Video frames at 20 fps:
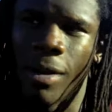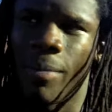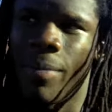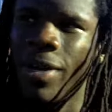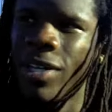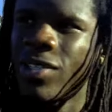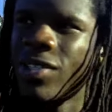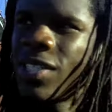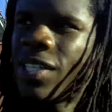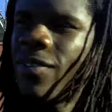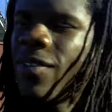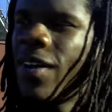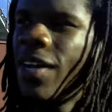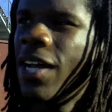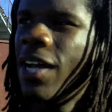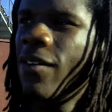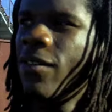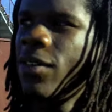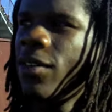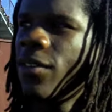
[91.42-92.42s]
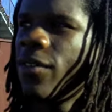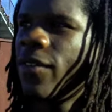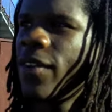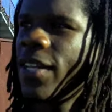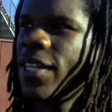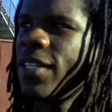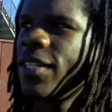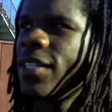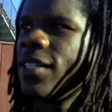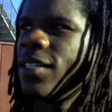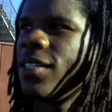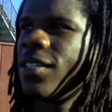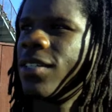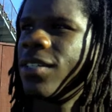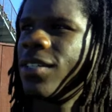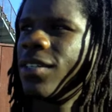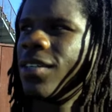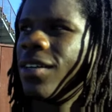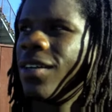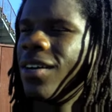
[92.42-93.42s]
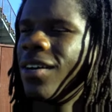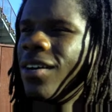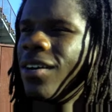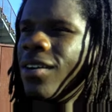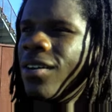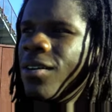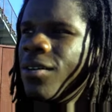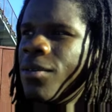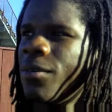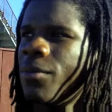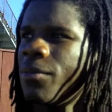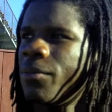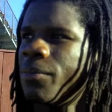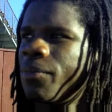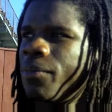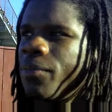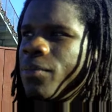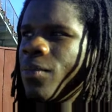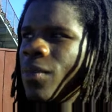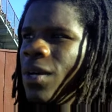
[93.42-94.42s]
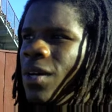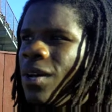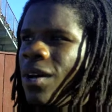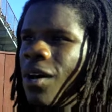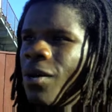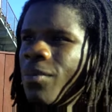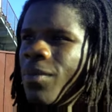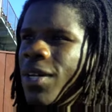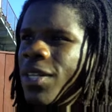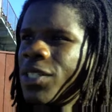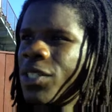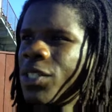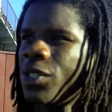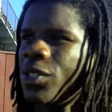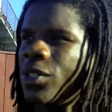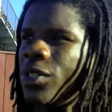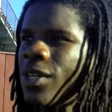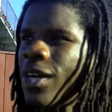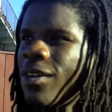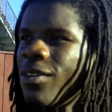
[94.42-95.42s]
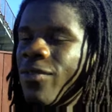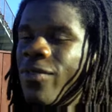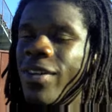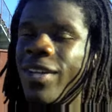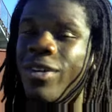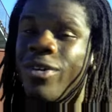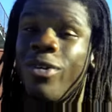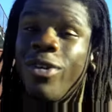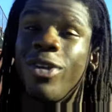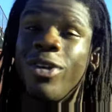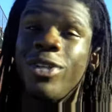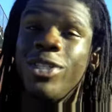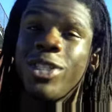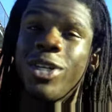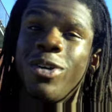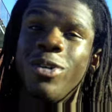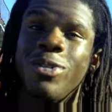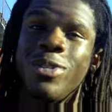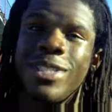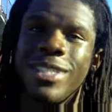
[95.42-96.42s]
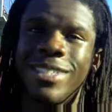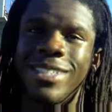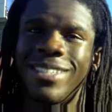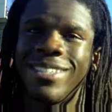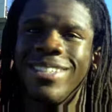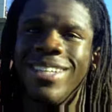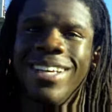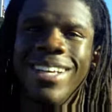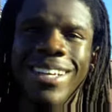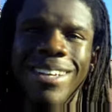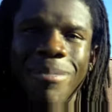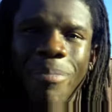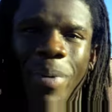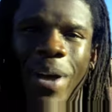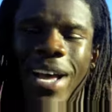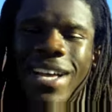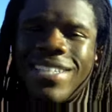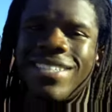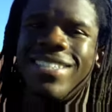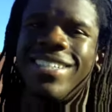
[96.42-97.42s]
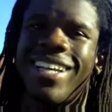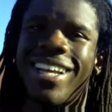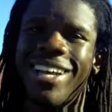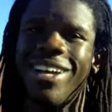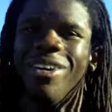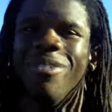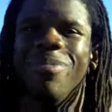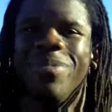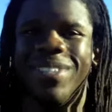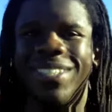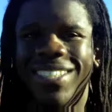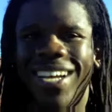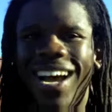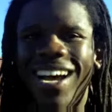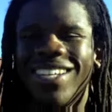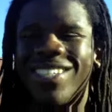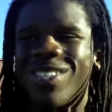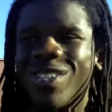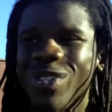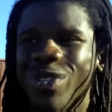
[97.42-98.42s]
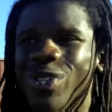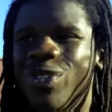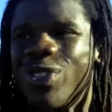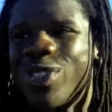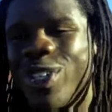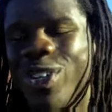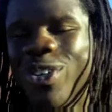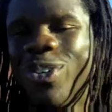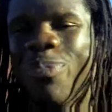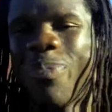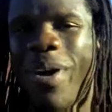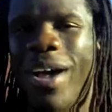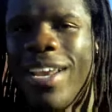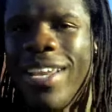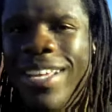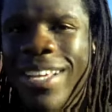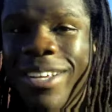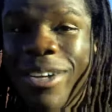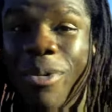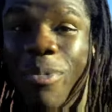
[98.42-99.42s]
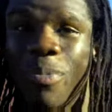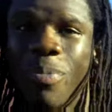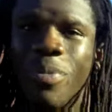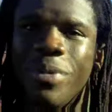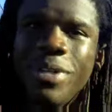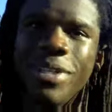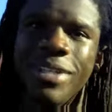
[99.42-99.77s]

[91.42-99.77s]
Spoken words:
Best receiver I ever defended? I'm not sure. I defended Julio Jones in passing camp in high school, so probably him.